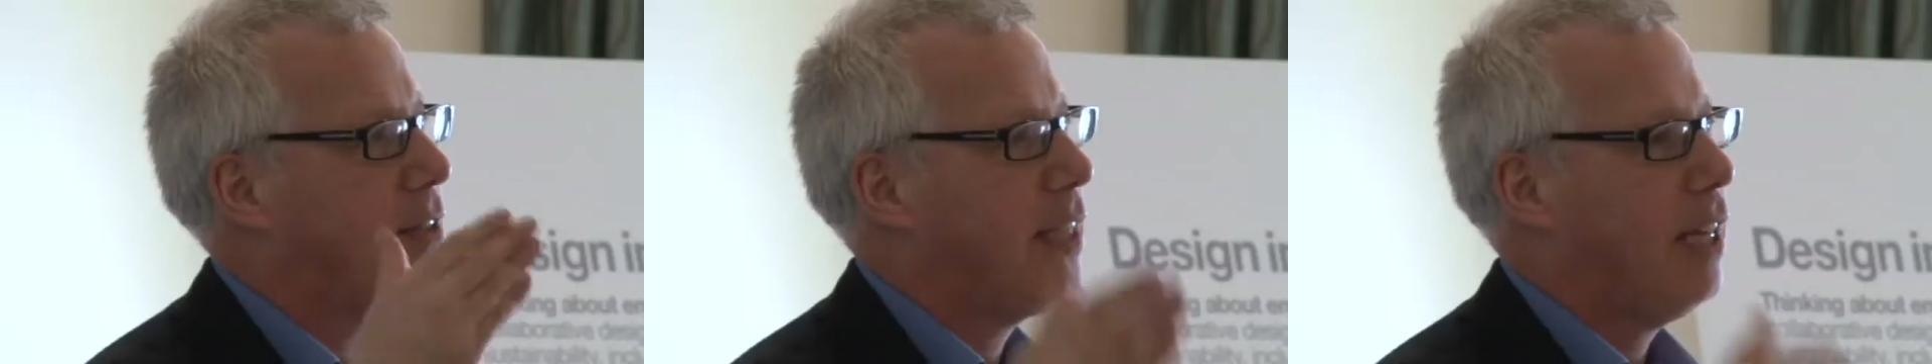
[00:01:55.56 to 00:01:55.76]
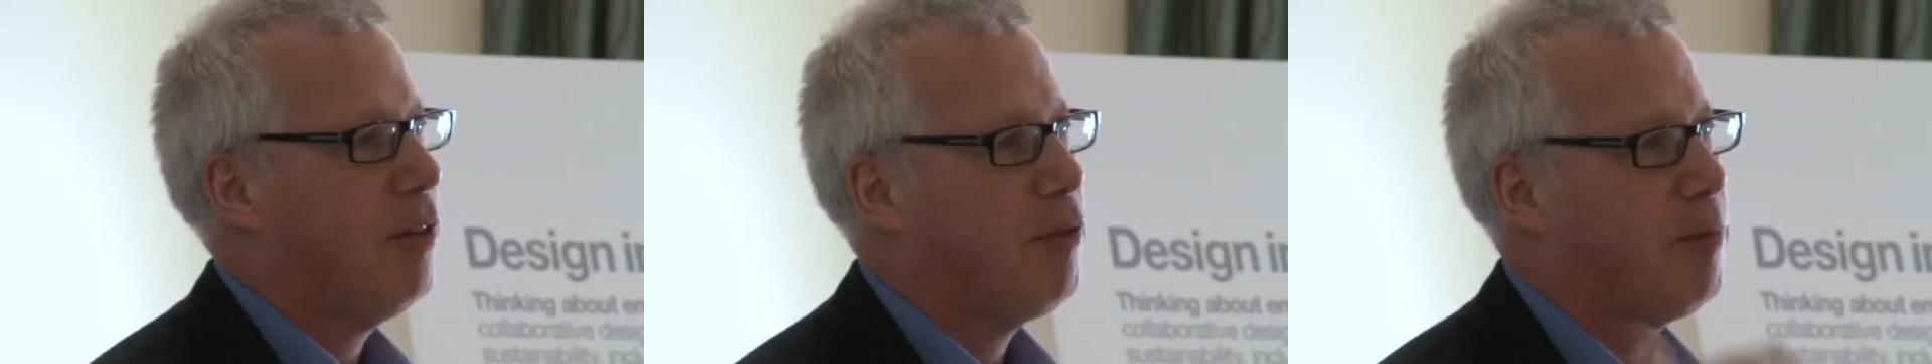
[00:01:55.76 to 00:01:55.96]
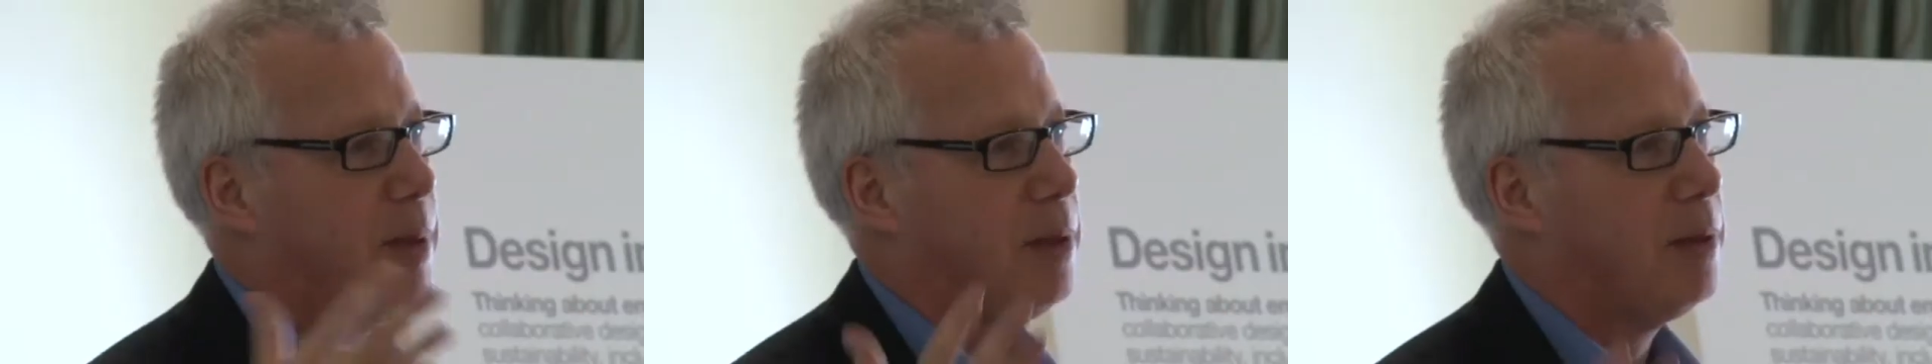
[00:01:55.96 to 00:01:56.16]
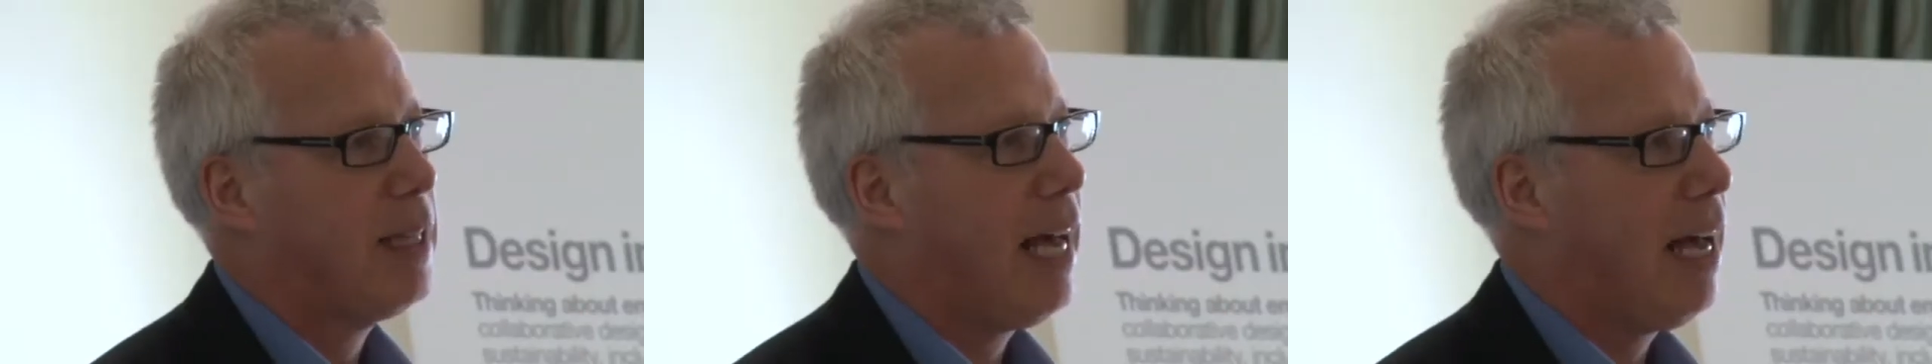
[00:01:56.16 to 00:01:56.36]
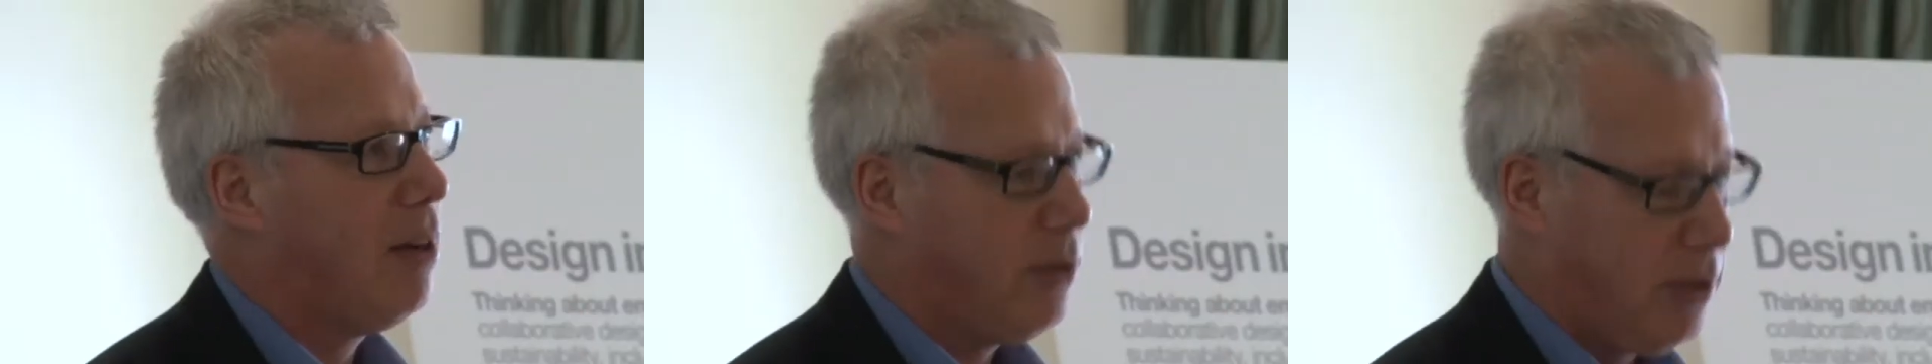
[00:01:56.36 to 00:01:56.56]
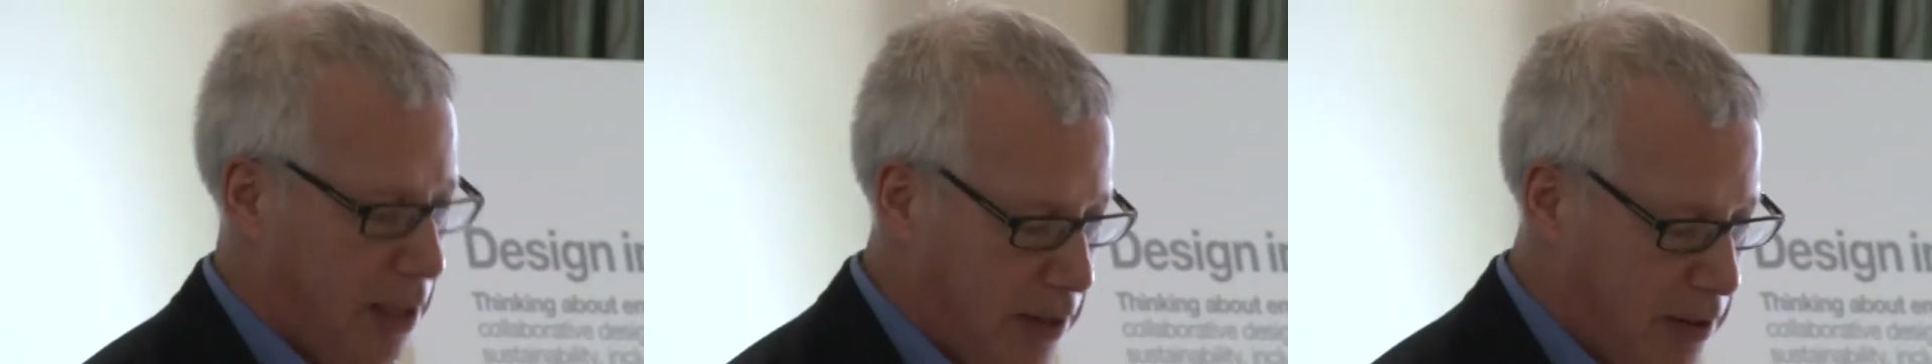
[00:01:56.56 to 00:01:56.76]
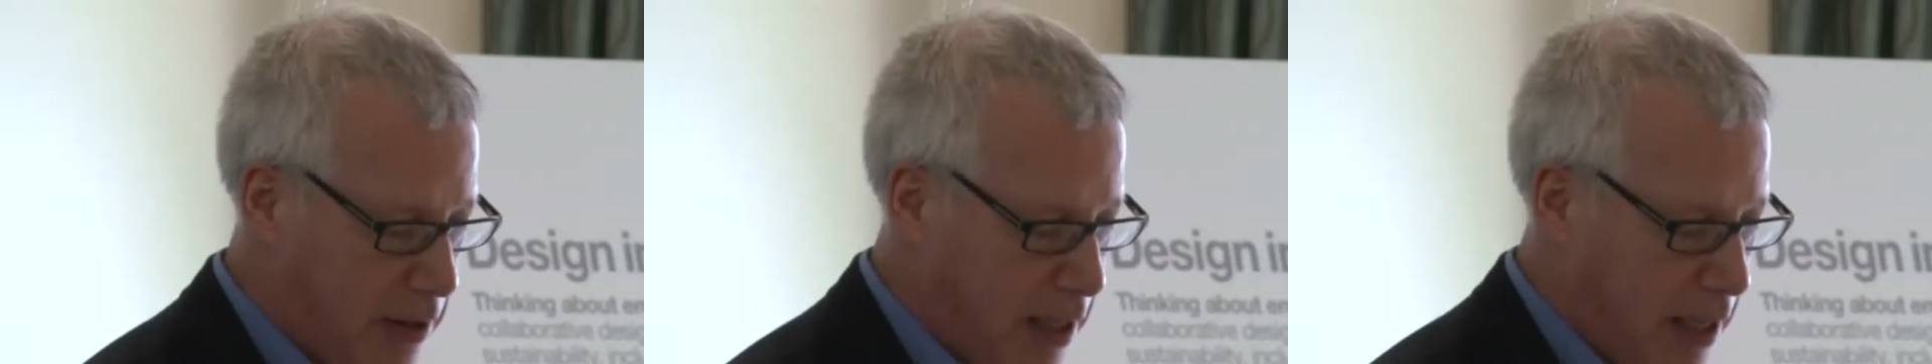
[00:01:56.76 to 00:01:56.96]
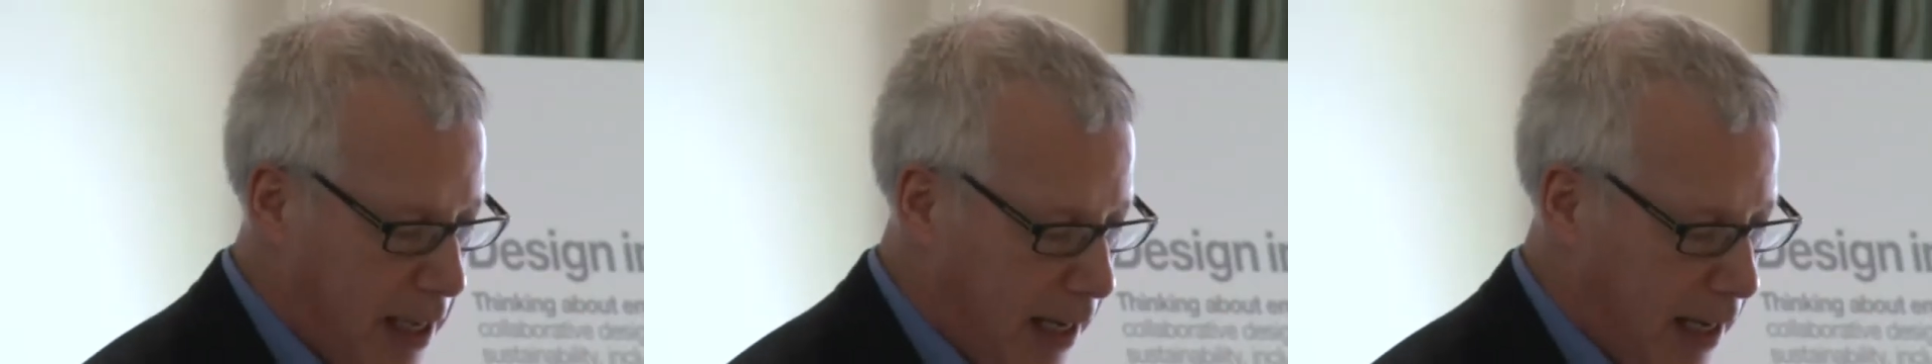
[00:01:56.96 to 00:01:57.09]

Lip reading: self-built houses,